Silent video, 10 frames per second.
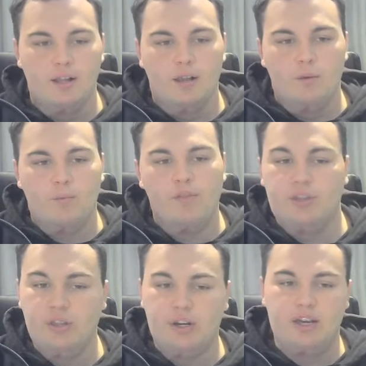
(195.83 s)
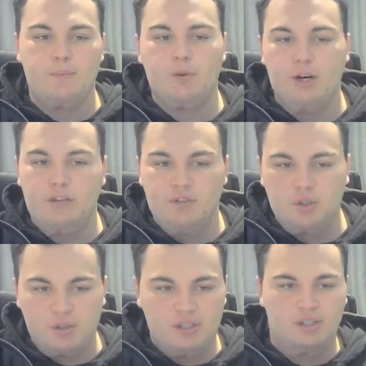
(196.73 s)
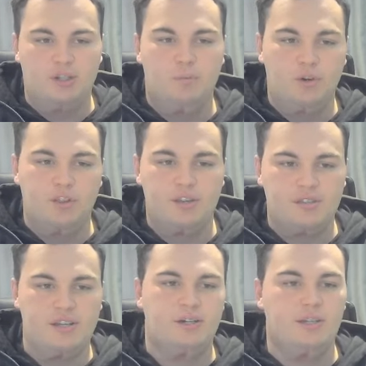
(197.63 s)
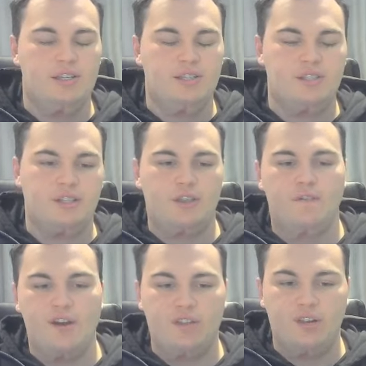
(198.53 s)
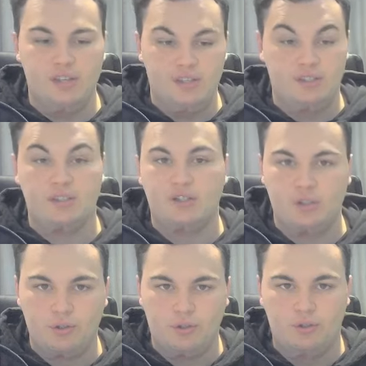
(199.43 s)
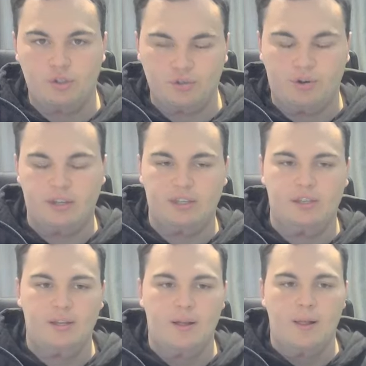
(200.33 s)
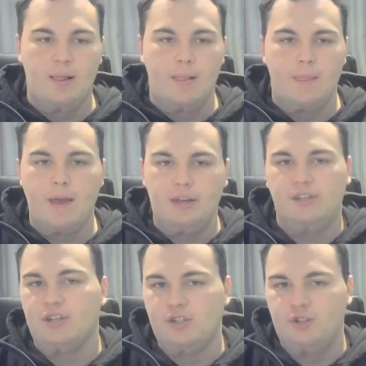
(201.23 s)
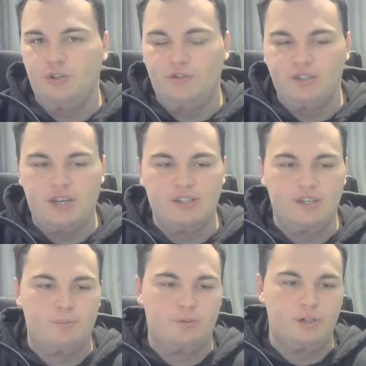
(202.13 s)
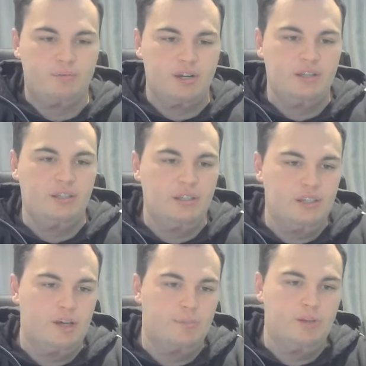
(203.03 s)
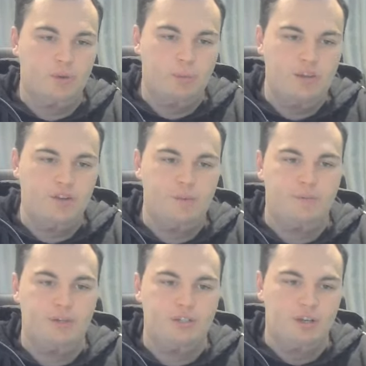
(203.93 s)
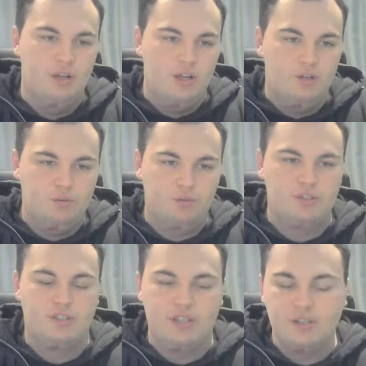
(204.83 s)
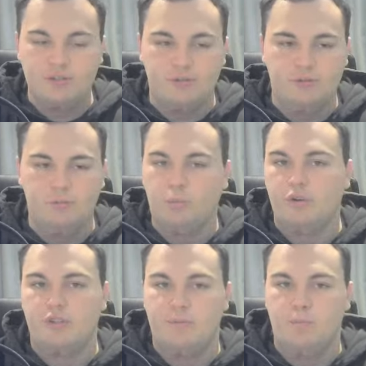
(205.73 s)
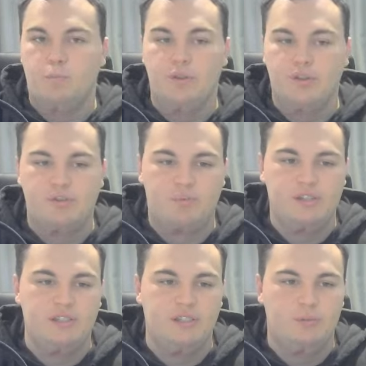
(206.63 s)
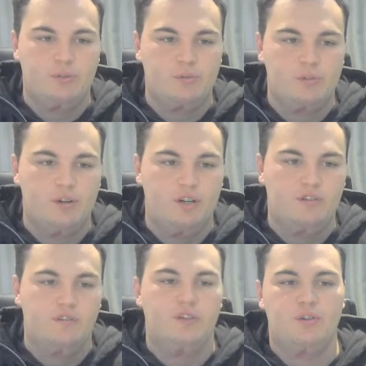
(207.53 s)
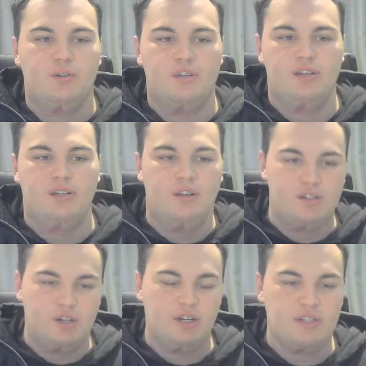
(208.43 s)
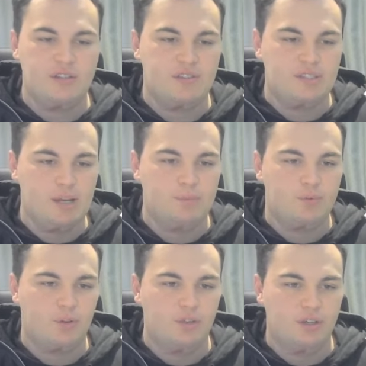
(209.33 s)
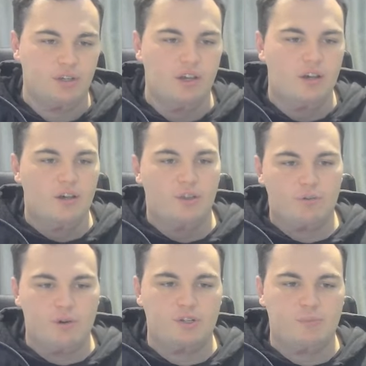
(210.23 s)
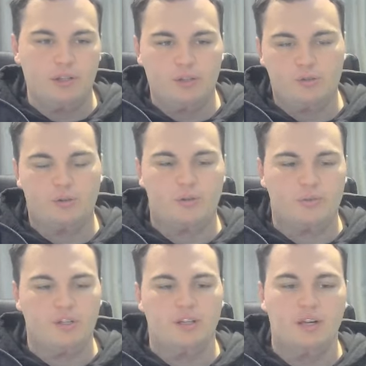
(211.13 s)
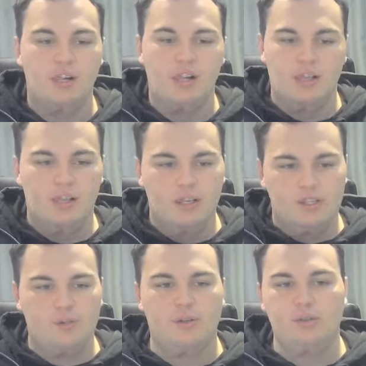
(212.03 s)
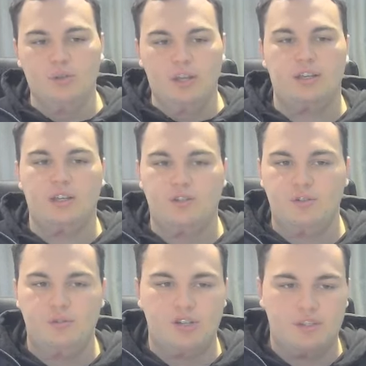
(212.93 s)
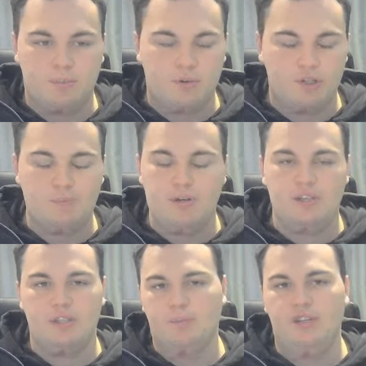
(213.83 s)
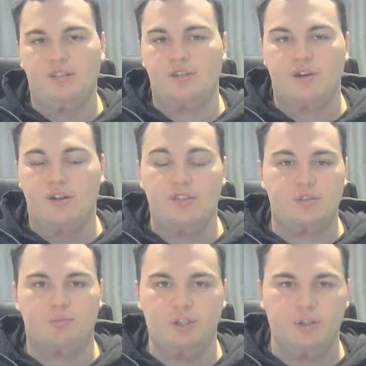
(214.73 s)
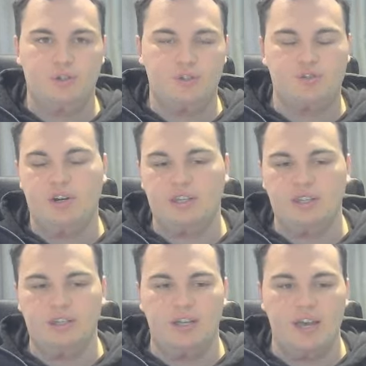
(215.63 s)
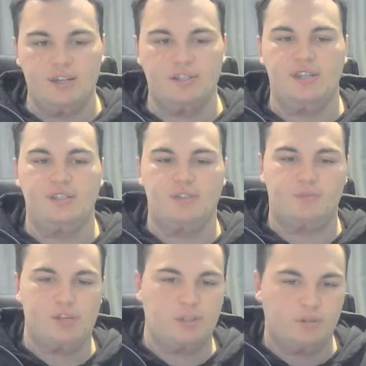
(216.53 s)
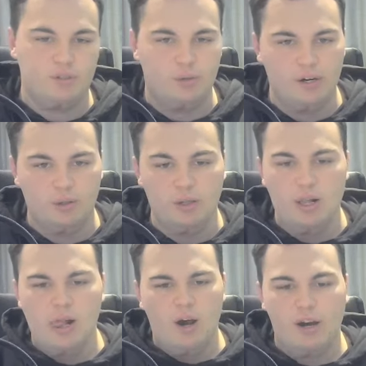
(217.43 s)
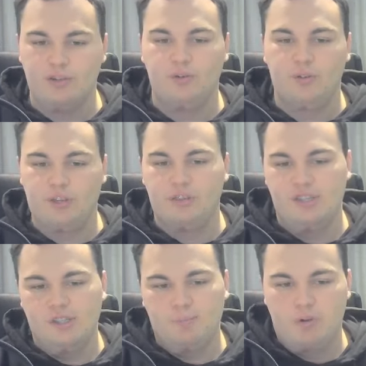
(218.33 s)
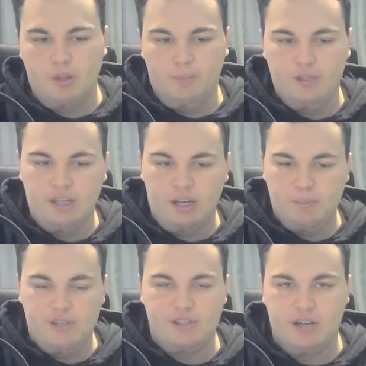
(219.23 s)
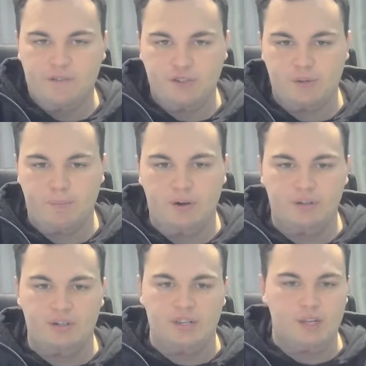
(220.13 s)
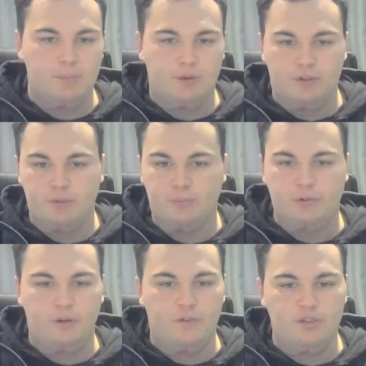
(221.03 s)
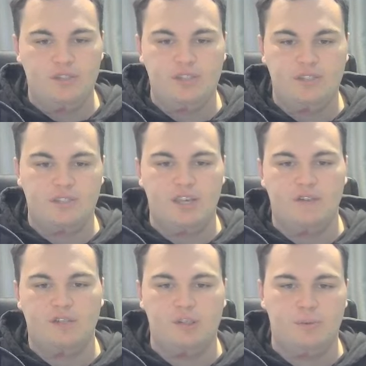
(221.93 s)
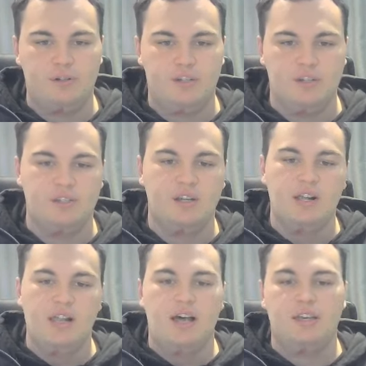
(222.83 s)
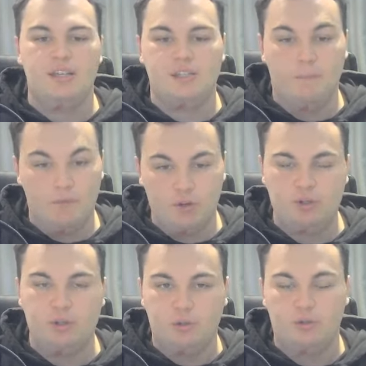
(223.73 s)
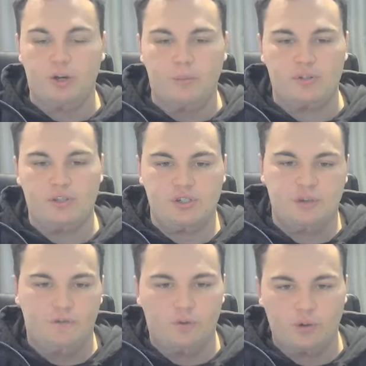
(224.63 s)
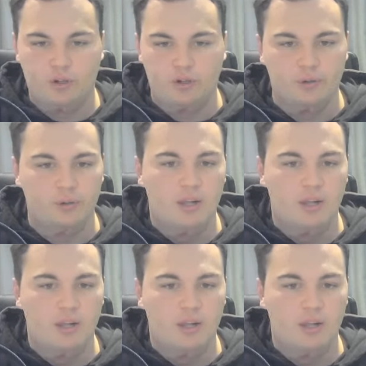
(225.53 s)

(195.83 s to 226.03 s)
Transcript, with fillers: One thing that I am kind of interested in with Asael is just the fact that he is such a good striker and he does shoot for takedowns pretty regularly. I mean, the way that he beat Georgia Sasu was with his wrestling, which was kind of interesting, and he's kind of done the same sort of thing throughout his Bellator career. So I do like Adjoudj as a prospect. I mean, he's a guy that's a really good striker and a decent wrestler as well. I do think this is probably going to be his toughest opponent yet because Bruno Fontes does have experience against some very good competition, 4 0,